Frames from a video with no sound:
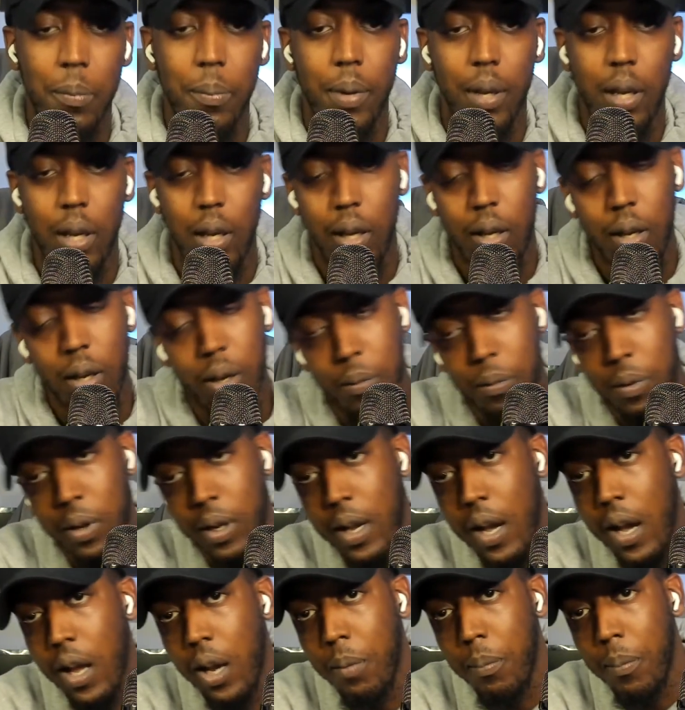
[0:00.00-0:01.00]
a little bit
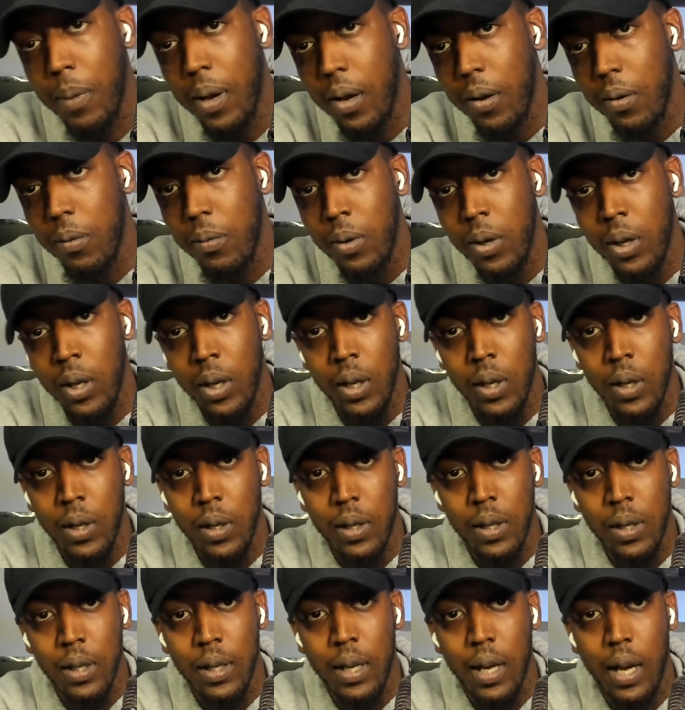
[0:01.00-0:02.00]
and what got him out.
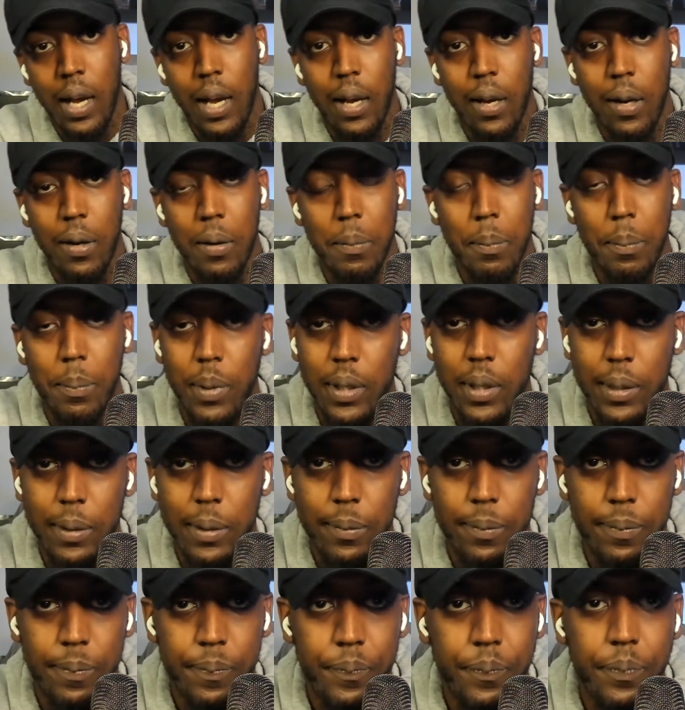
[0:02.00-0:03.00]

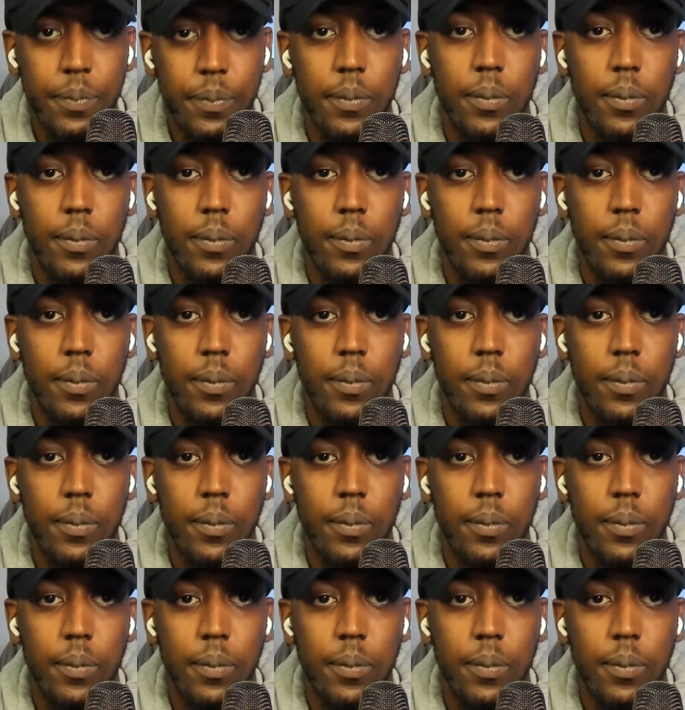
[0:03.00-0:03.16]
But